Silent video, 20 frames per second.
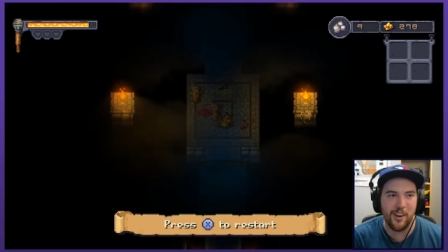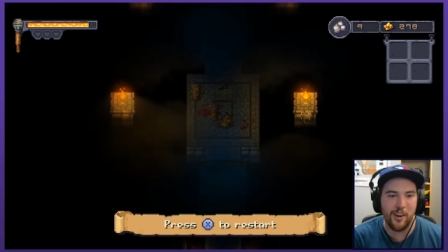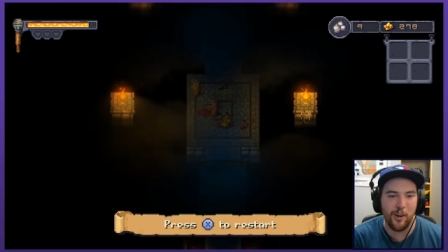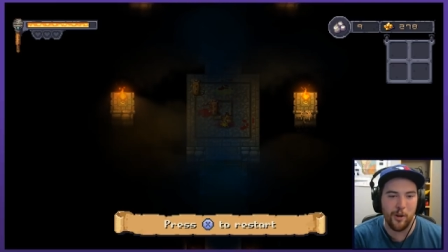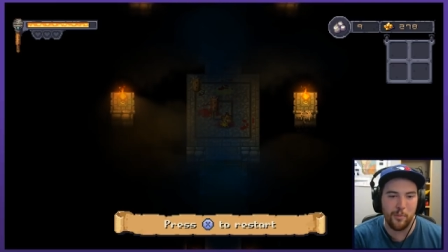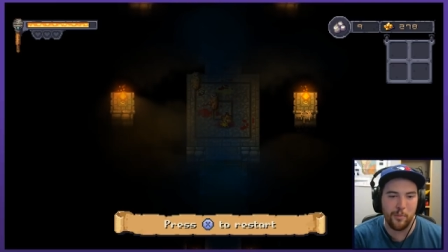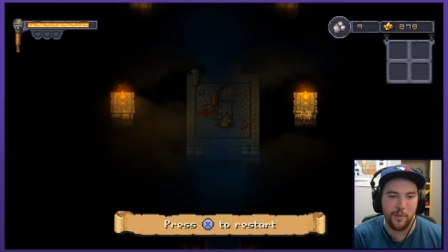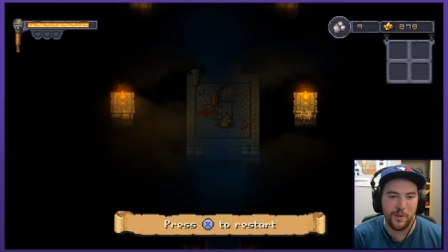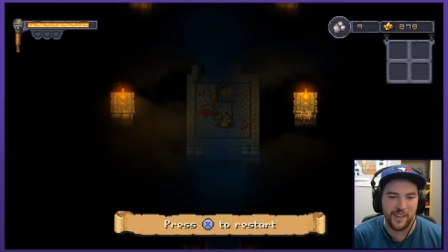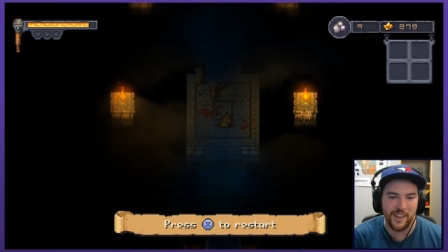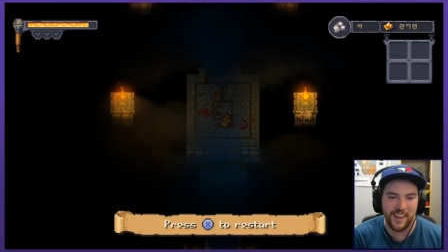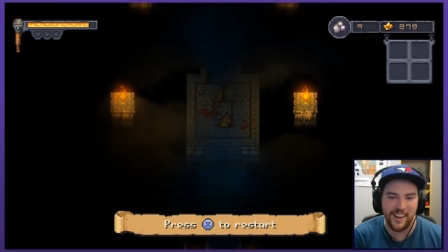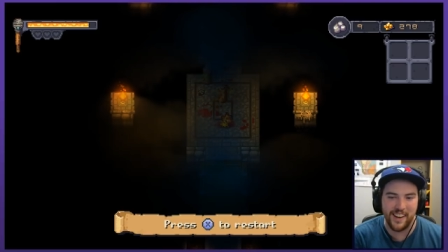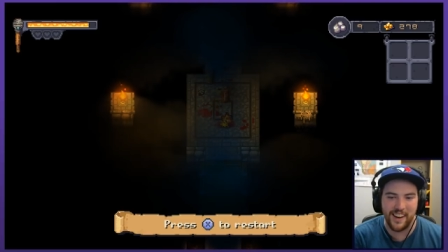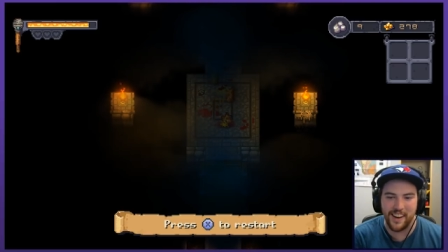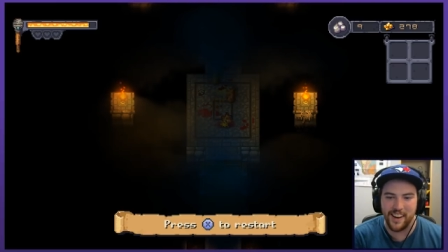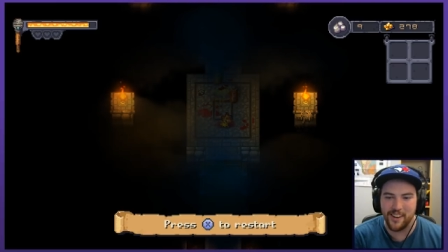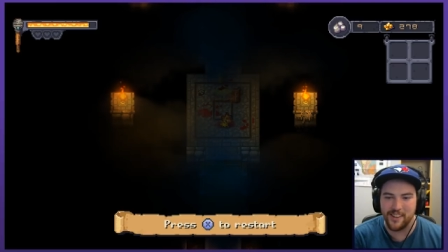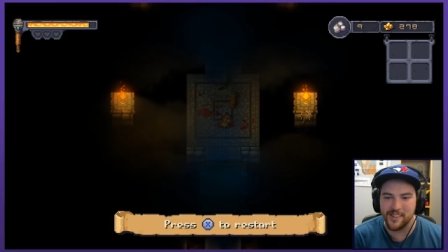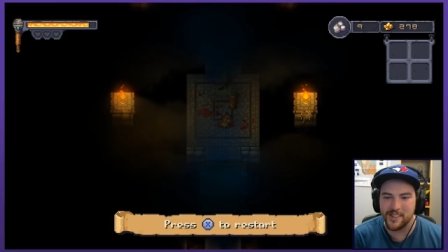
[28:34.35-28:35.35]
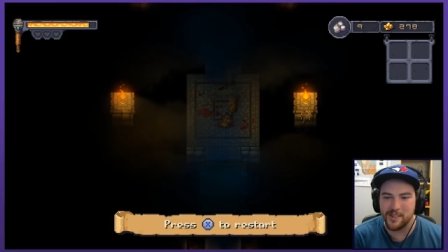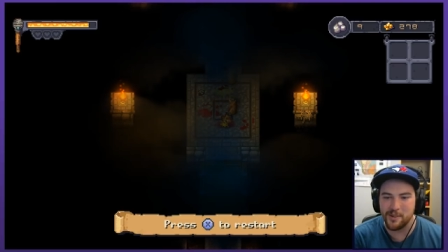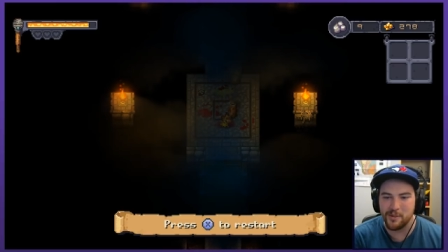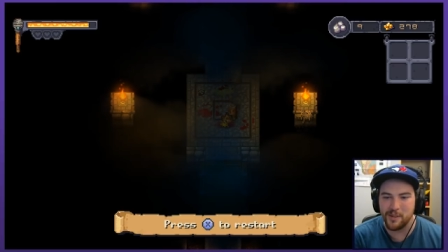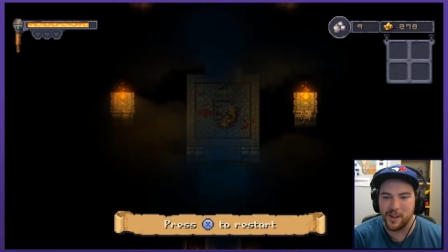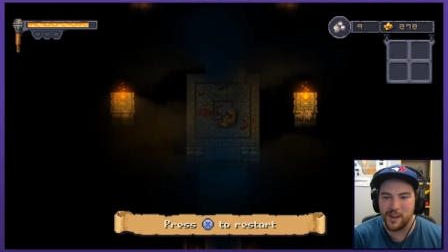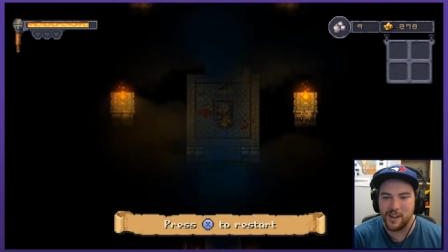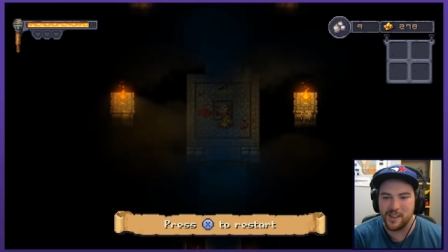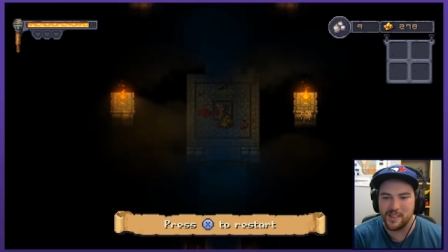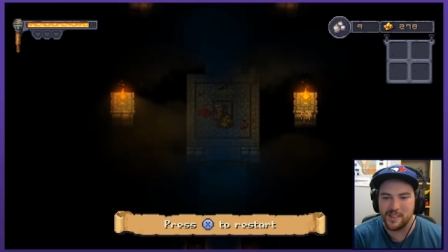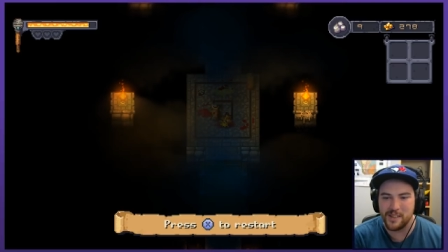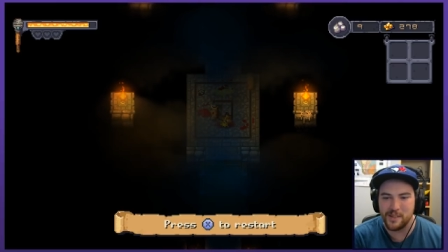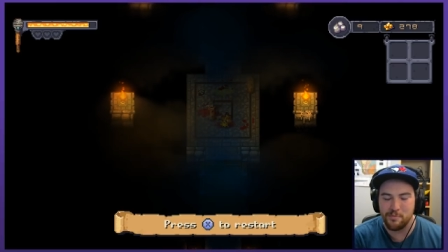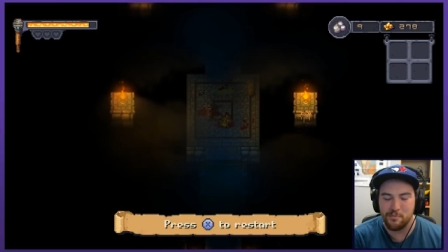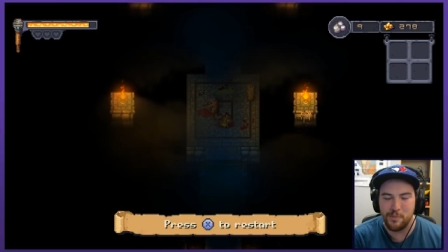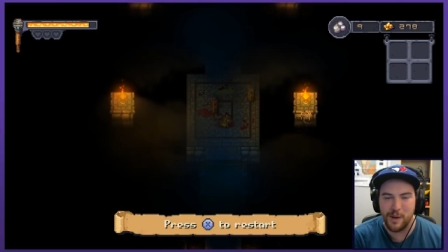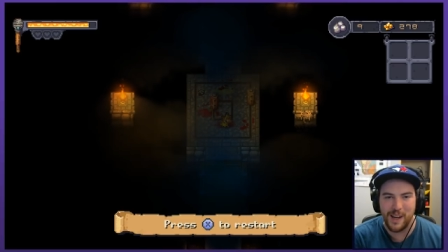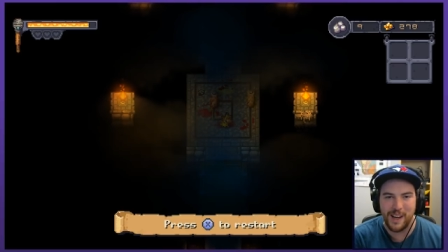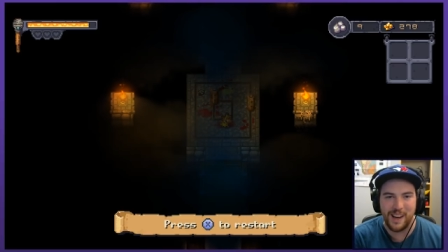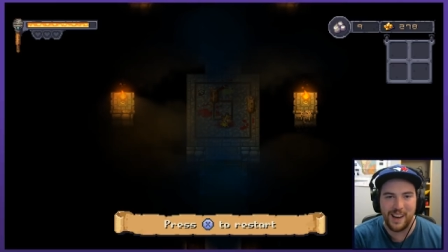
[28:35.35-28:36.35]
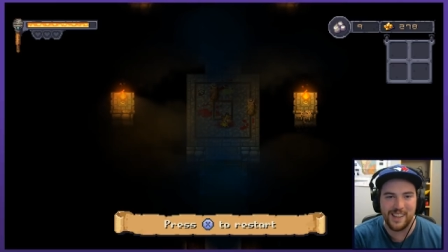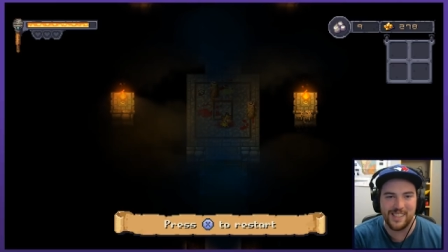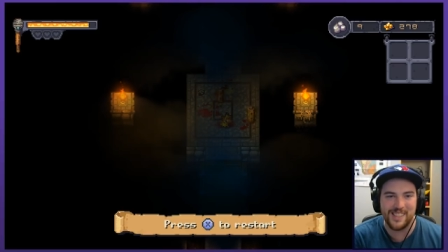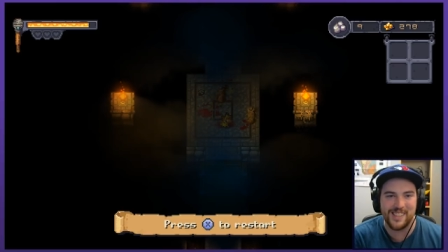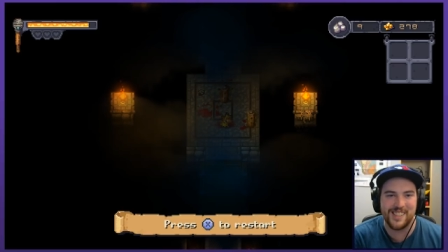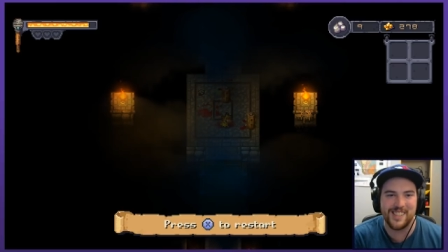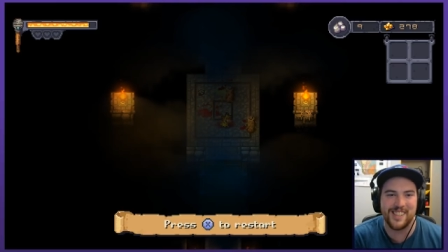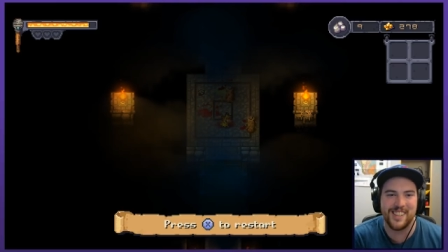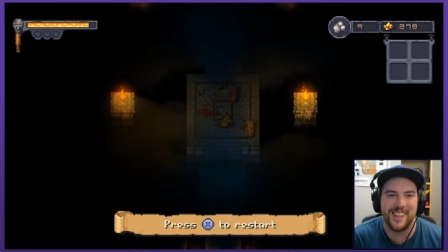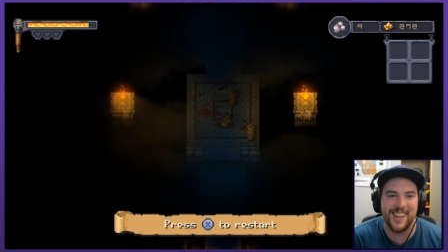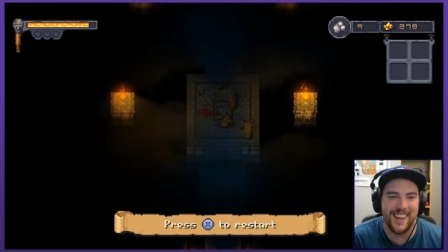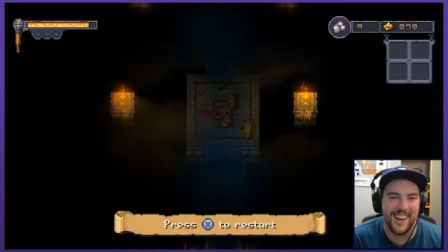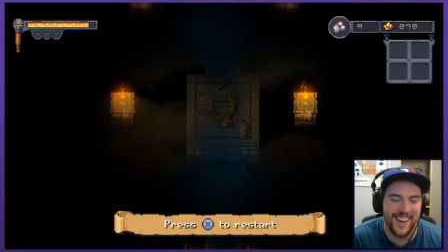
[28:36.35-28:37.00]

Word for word: Oh, but then I also got smashed.